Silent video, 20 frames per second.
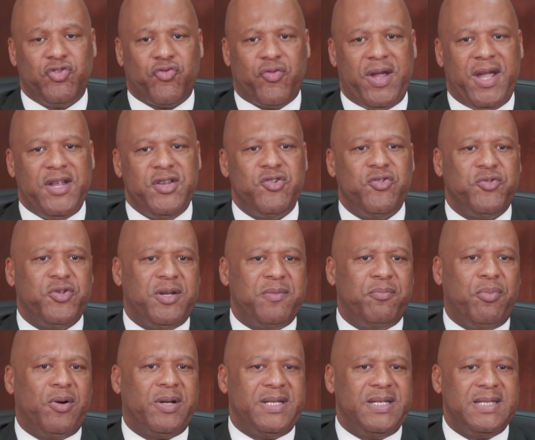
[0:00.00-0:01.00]
trade union
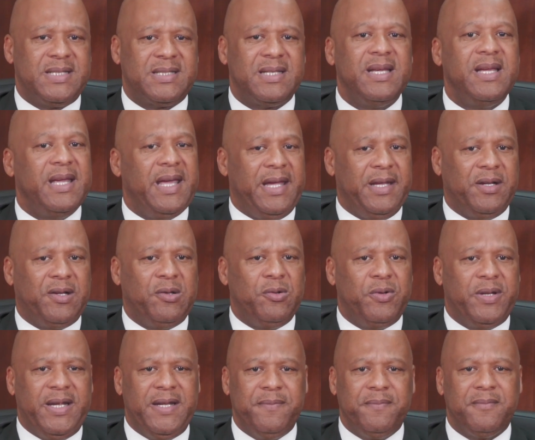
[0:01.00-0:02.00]
bodies,
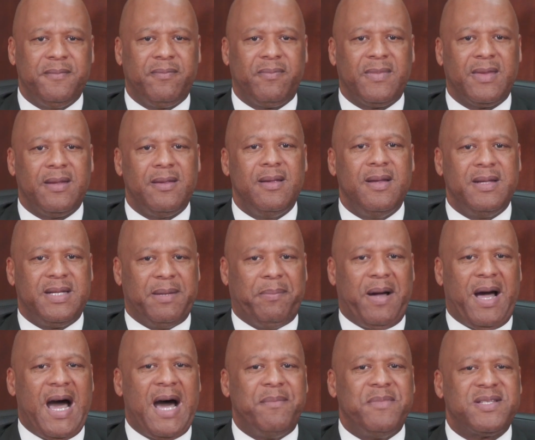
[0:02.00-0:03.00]
including the
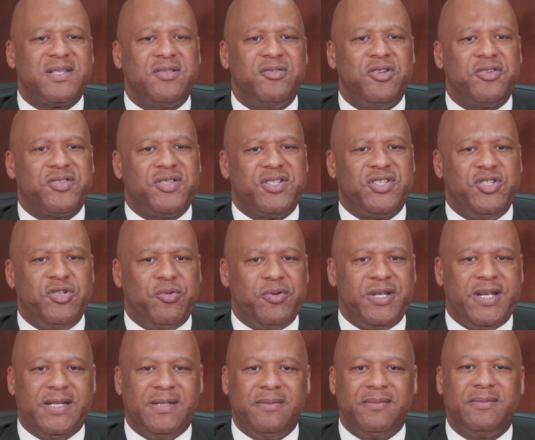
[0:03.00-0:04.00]
Bahamas Nurses
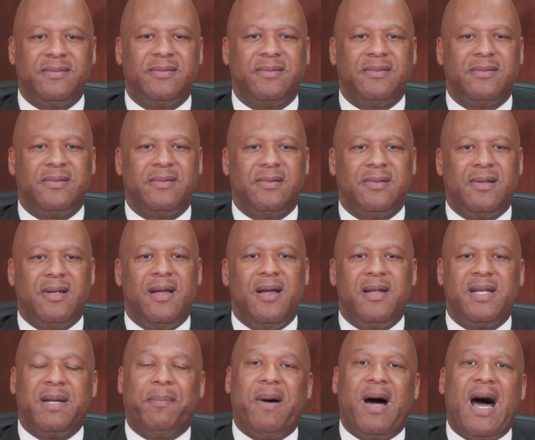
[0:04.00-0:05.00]
Union,
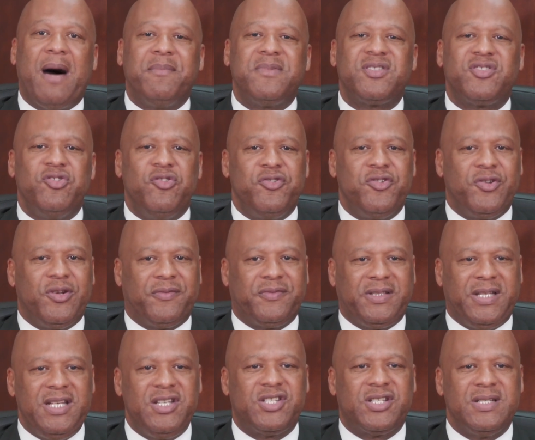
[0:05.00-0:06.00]
the Bahamas Union of
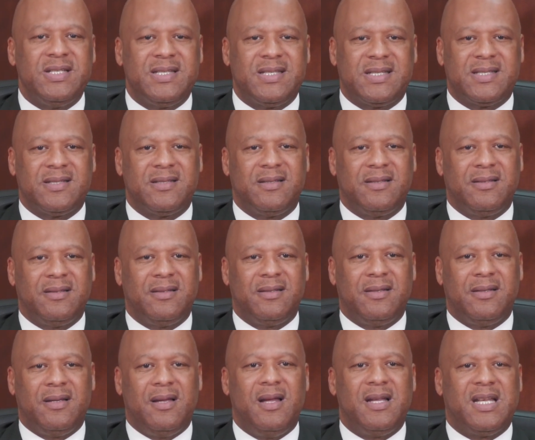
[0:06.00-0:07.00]
Teachers,
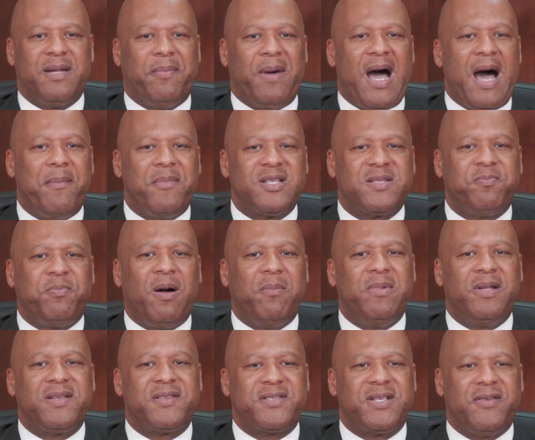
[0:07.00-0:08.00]
the Bahamas
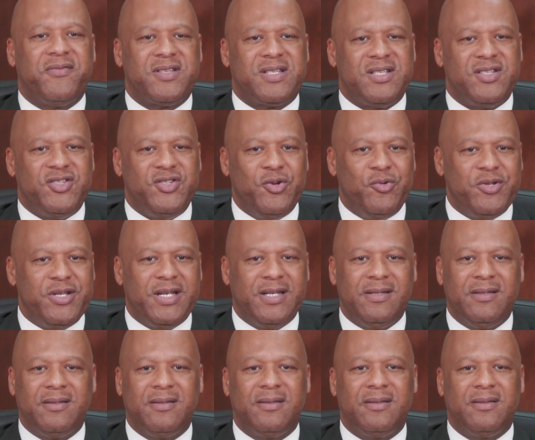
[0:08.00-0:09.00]
Public Services
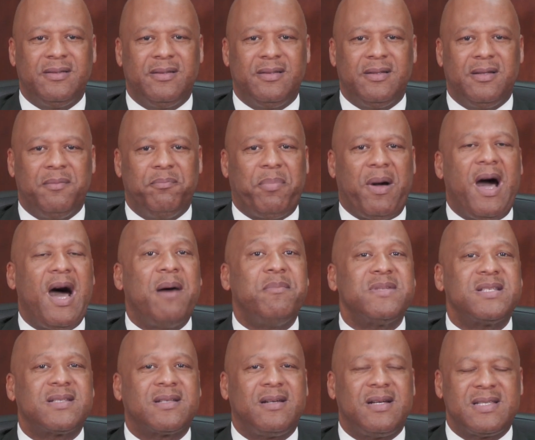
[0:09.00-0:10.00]
Union,
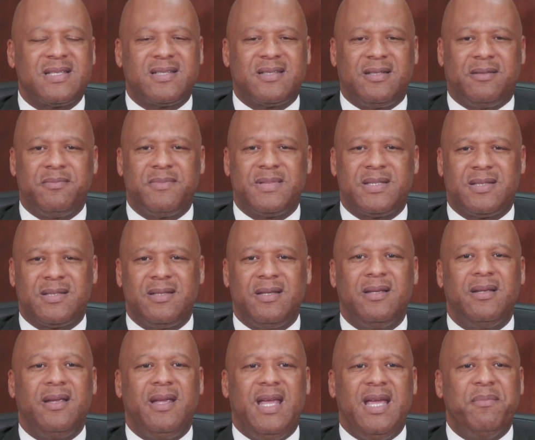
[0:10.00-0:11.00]
Bahamas Customs,
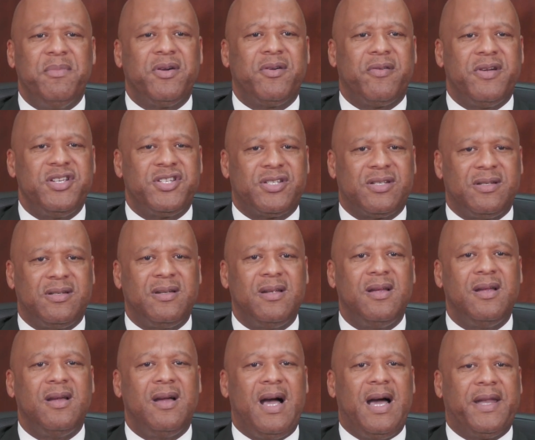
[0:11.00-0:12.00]
Immigration,
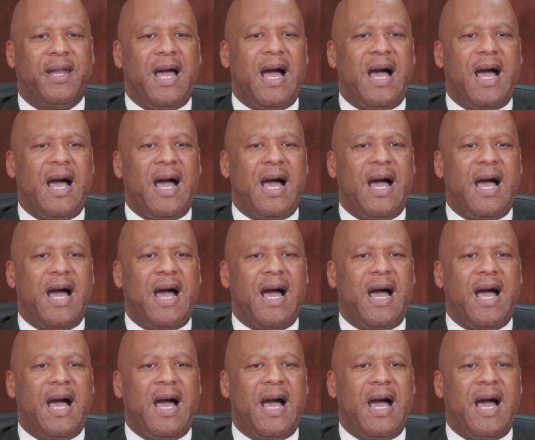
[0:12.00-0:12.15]
and